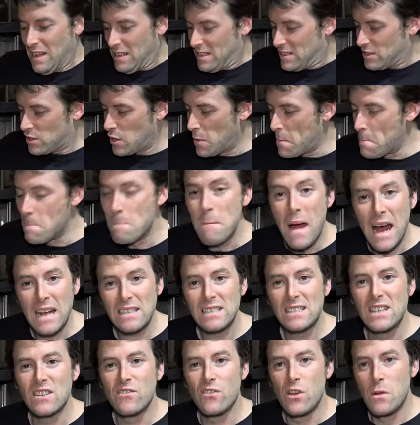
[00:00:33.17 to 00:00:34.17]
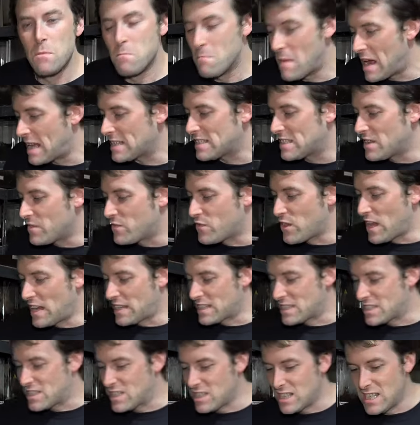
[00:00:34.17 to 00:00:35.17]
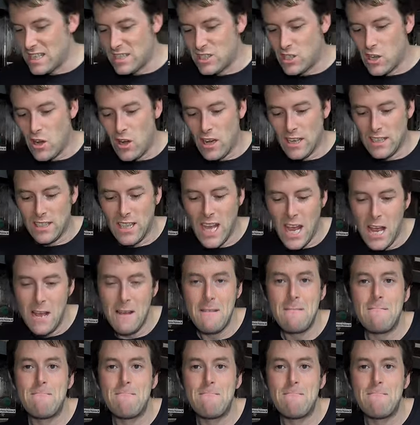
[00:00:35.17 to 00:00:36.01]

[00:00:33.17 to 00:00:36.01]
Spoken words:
So massive, massive thanks to these guys.